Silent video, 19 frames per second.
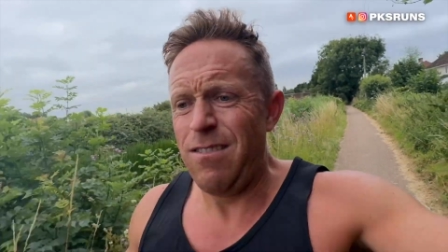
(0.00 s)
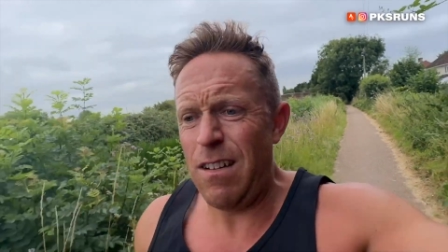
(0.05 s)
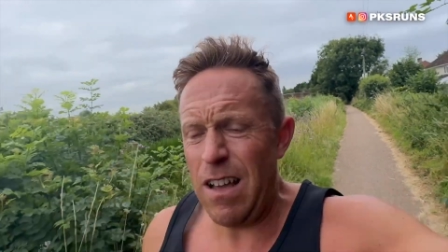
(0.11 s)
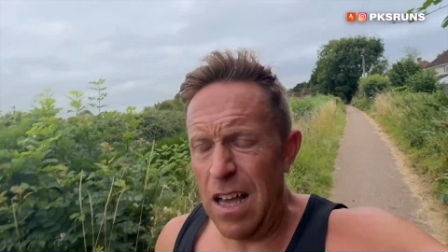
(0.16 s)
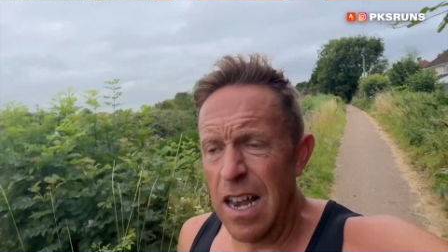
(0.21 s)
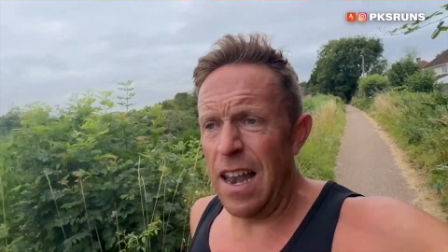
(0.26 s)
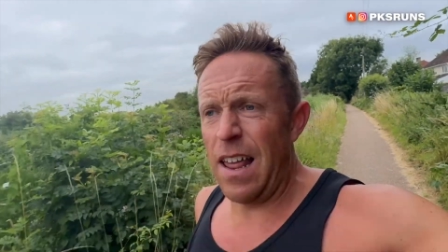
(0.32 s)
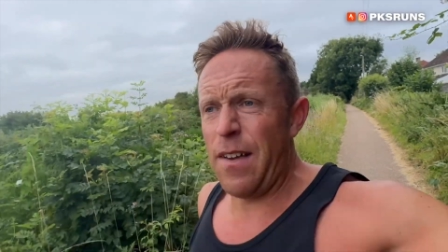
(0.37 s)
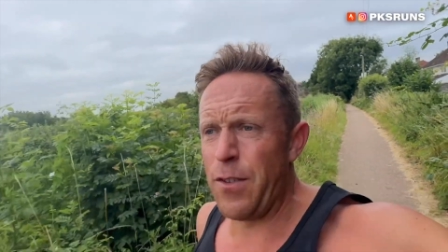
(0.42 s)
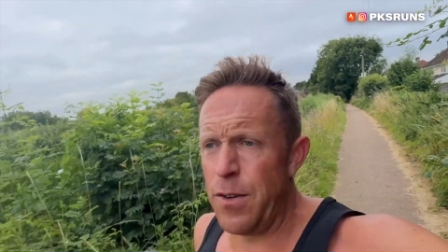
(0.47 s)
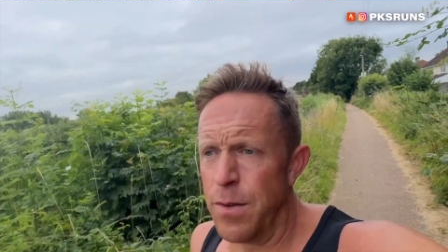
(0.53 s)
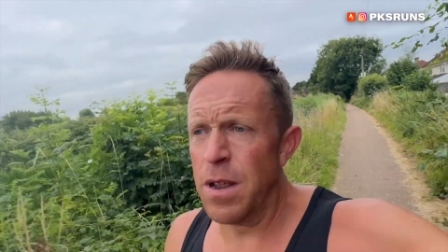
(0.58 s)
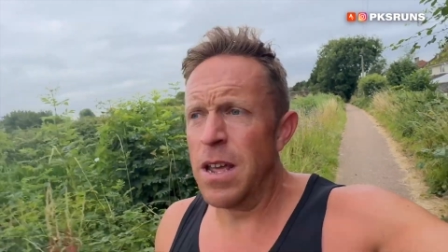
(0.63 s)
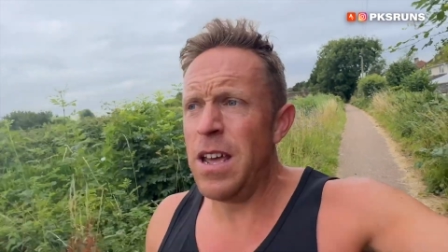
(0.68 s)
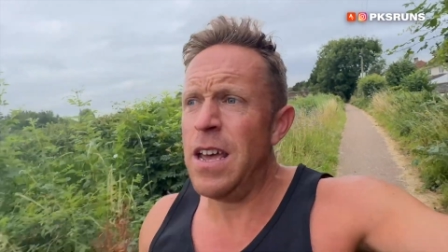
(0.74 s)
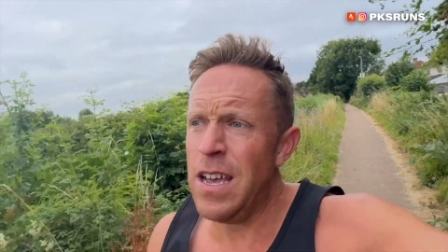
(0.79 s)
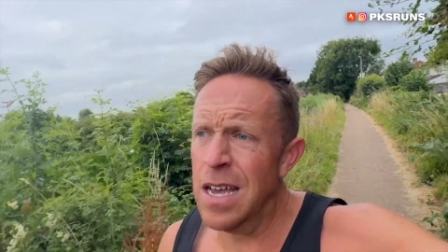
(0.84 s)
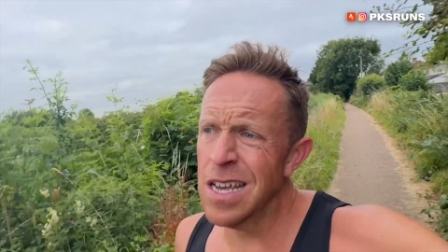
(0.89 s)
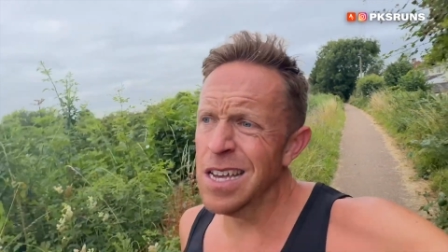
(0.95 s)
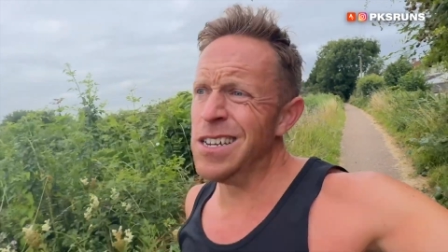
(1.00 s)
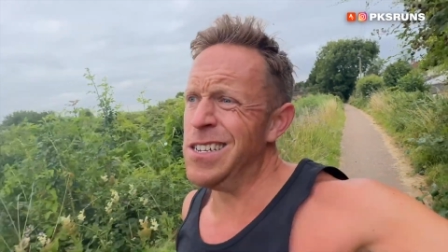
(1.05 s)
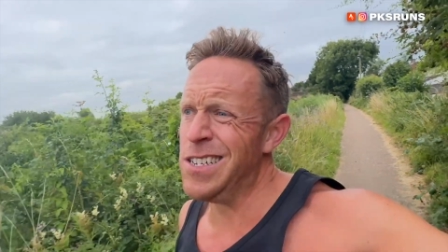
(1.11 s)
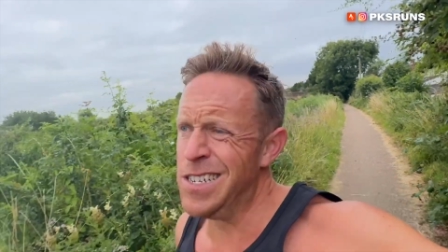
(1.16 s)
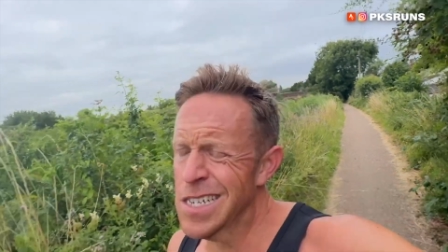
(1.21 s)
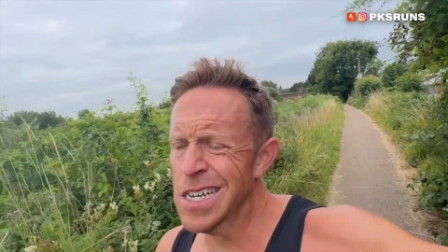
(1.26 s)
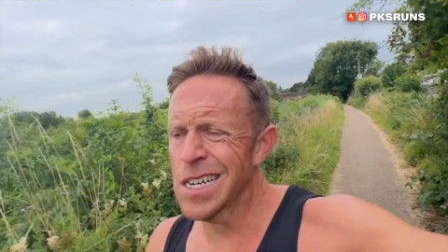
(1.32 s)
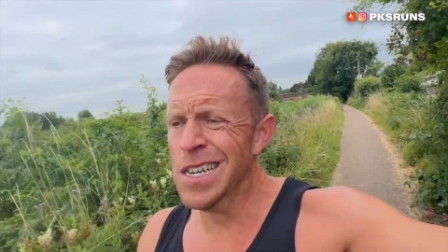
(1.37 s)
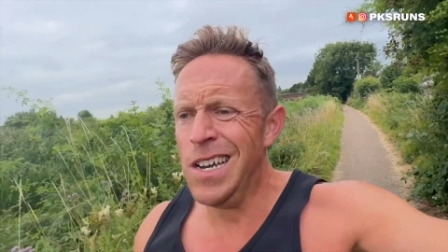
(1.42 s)
11
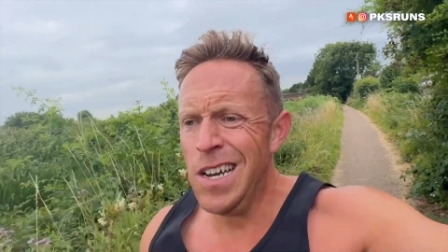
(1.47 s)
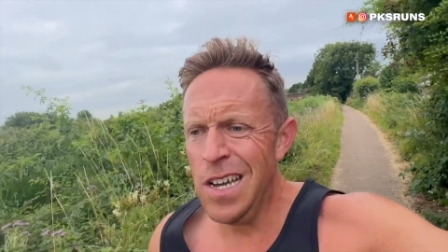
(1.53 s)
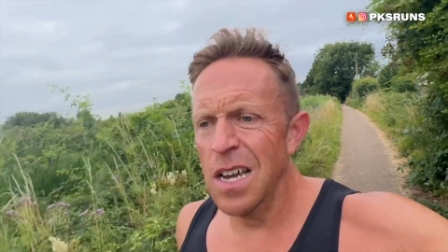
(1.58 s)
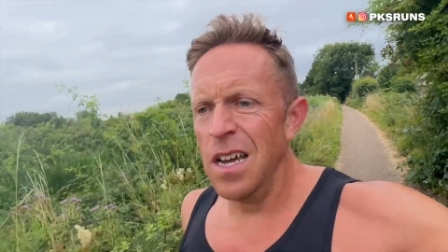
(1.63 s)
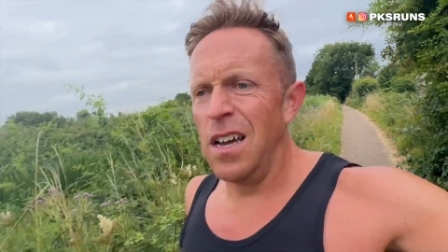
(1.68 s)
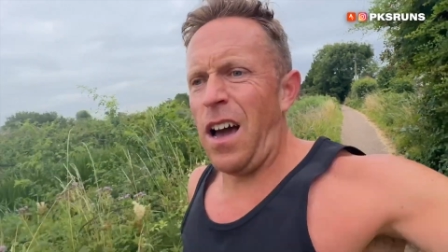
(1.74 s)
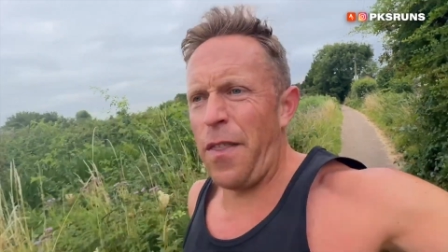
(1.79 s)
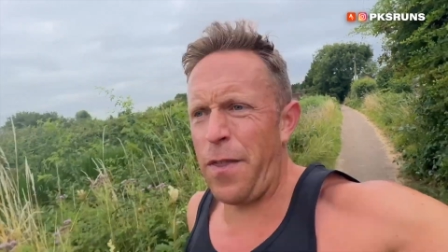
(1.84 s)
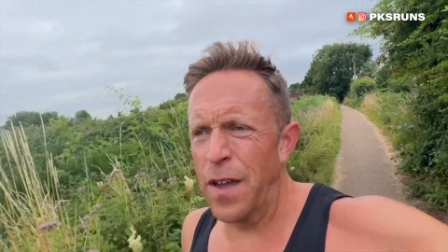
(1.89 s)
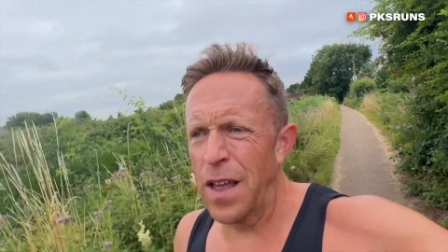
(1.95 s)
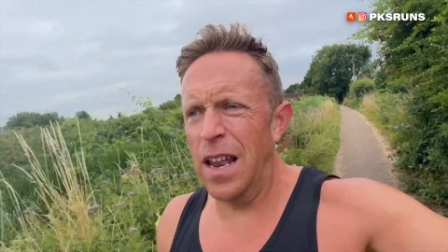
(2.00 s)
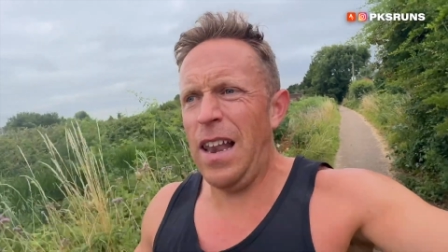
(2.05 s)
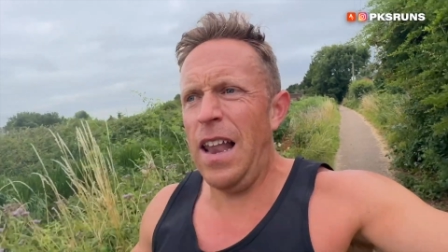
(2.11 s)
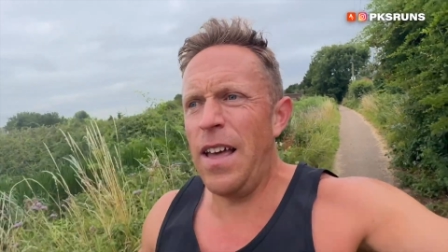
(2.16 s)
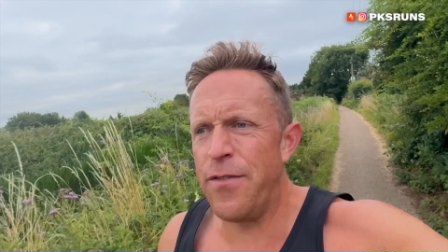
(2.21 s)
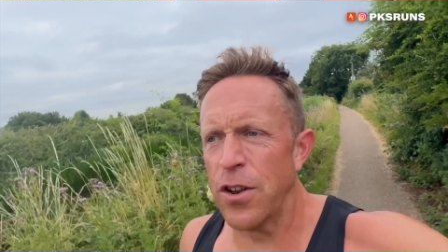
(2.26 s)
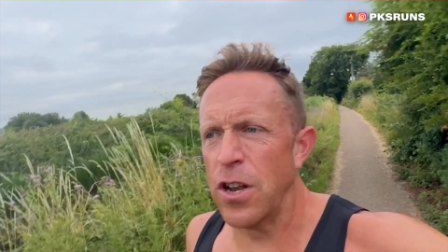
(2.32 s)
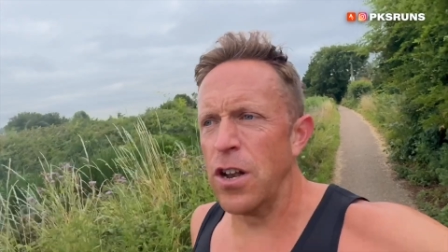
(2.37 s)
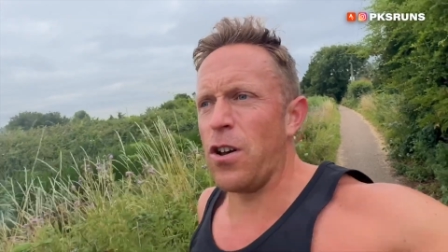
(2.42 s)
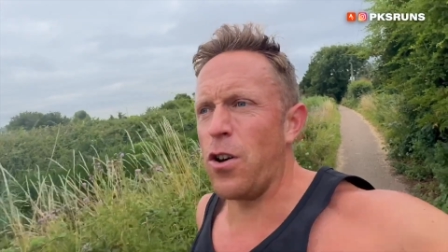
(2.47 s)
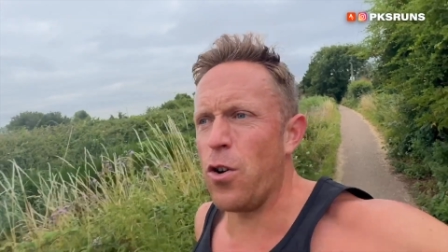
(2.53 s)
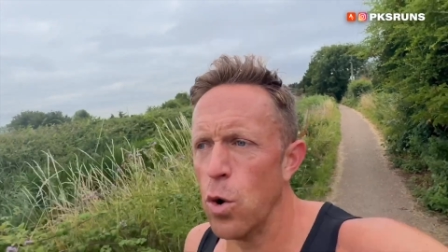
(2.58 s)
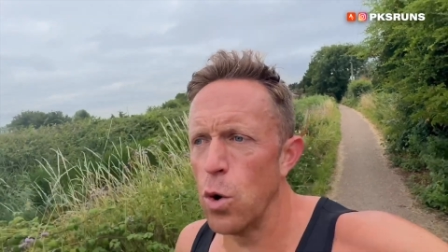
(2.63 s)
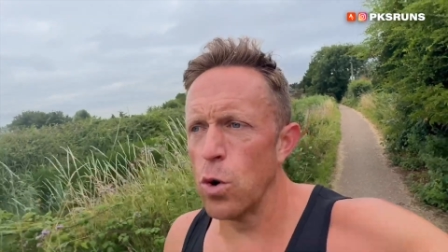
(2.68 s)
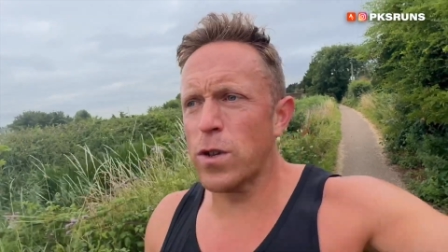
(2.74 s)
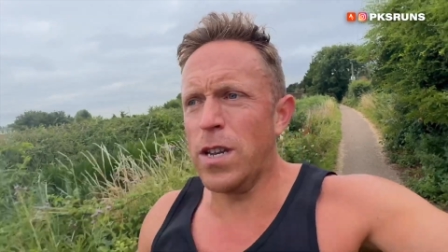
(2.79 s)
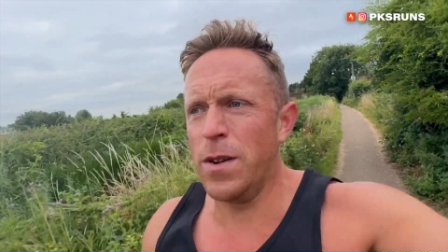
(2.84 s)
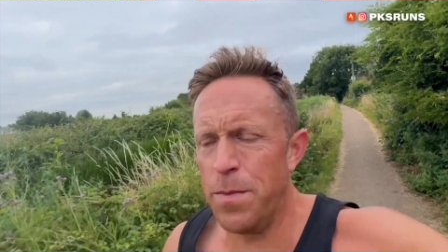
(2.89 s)
and a
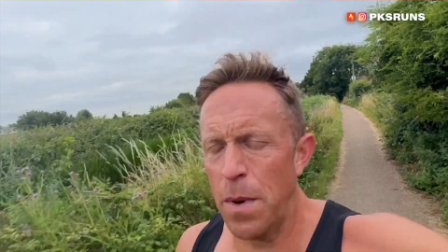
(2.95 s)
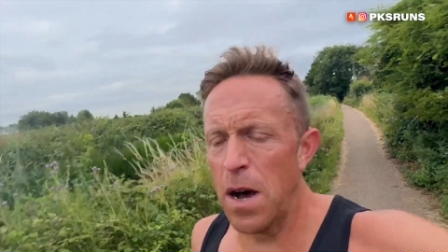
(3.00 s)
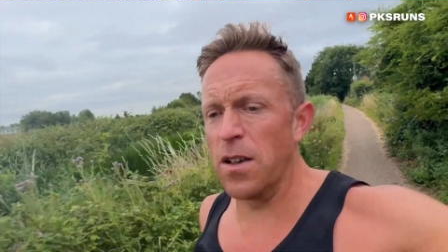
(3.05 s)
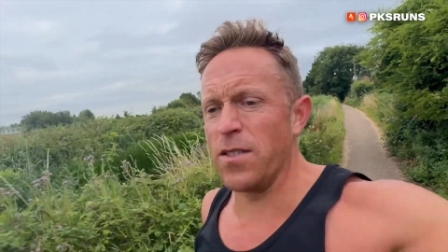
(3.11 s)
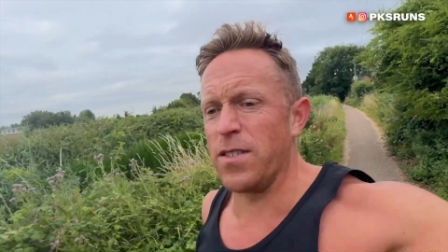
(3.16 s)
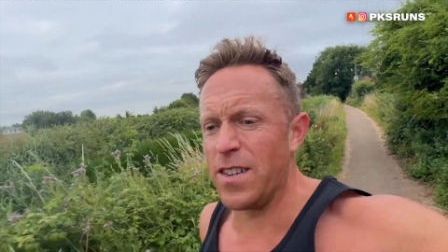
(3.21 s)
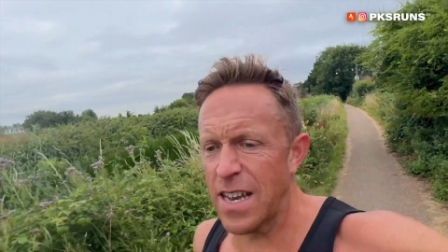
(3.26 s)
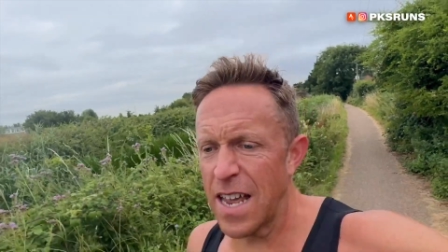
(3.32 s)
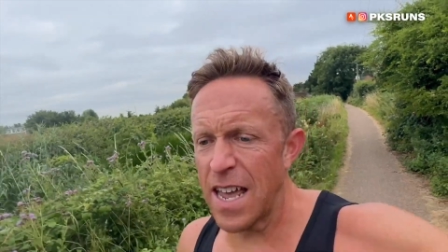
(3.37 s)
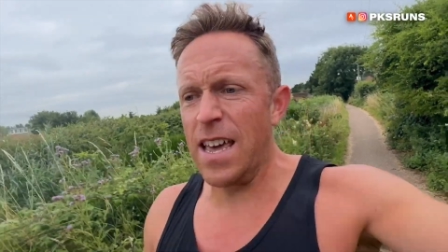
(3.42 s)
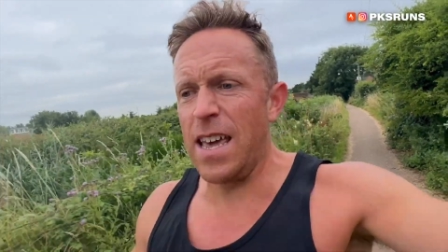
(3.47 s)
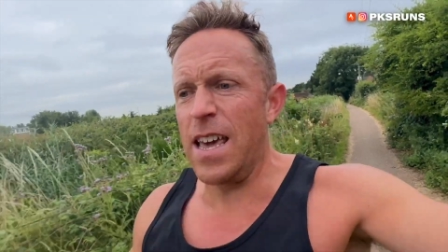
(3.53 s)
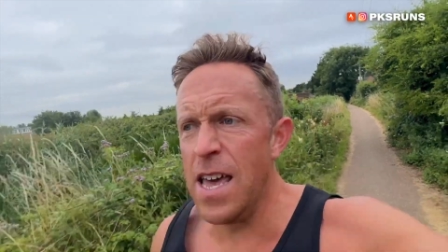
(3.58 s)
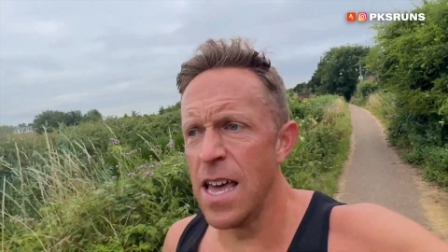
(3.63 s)
quarter miles a day.